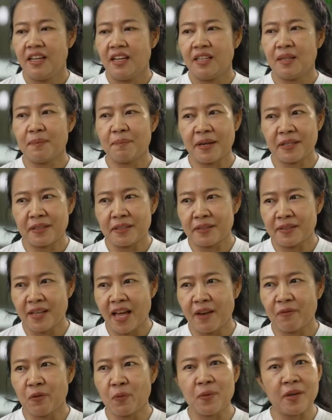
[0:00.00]
the
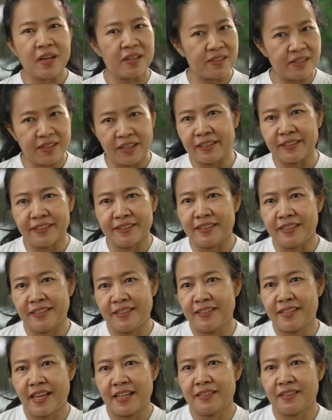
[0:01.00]
pesticide will be a second
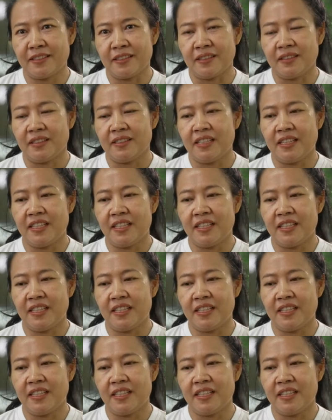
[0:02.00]
disaster.